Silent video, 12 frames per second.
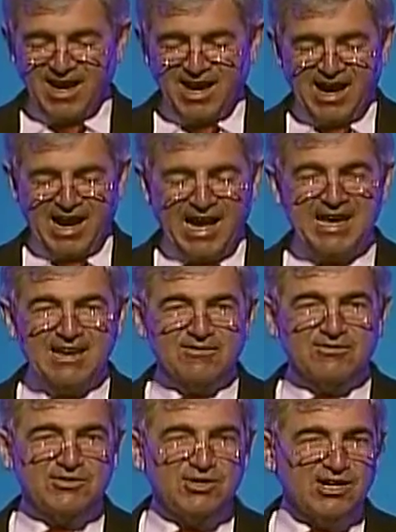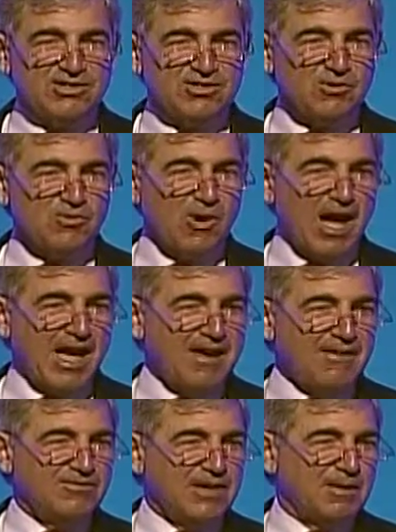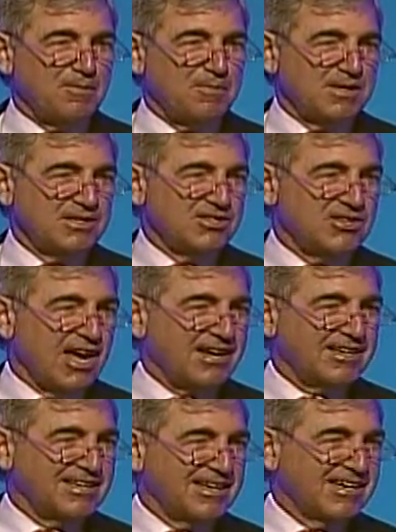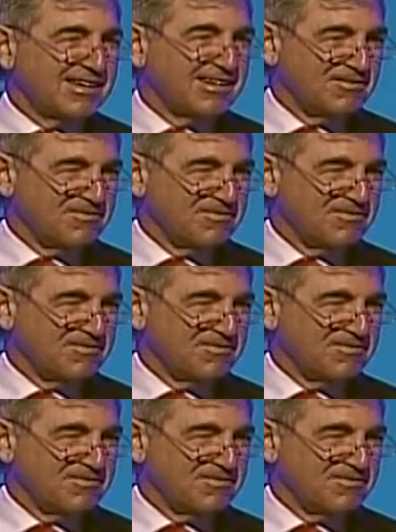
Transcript: I have just arrived and been checked in.